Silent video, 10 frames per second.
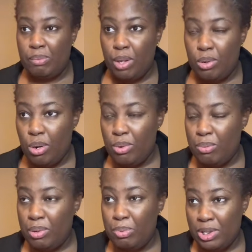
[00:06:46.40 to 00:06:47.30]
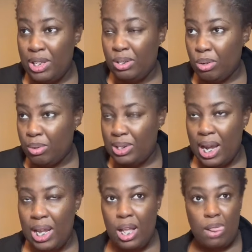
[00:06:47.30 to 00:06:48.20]
go
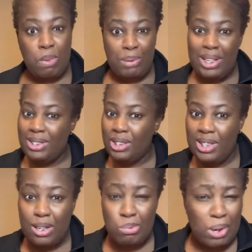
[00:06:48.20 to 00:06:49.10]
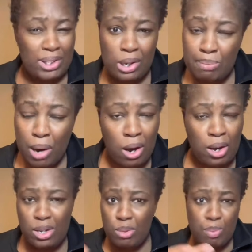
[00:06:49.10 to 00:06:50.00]
inside. The place looks like a rusted barn.
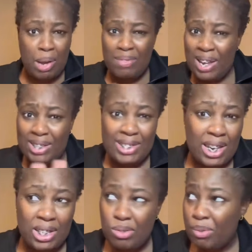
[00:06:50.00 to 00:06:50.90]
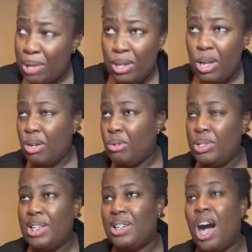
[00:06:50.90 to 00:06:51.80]
You know, people have that aesthetic. So I'm like, well, he's
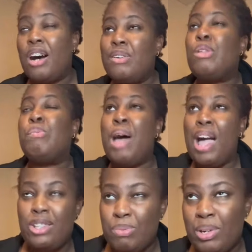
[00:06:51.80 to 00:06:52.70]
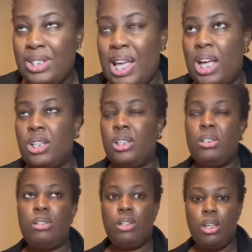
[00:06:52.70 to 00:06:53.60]
like, nah, the back is where it's at.
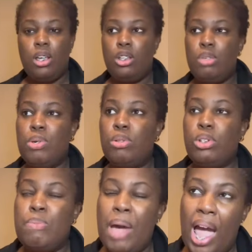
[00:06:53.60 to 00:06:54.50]
So we go to the back.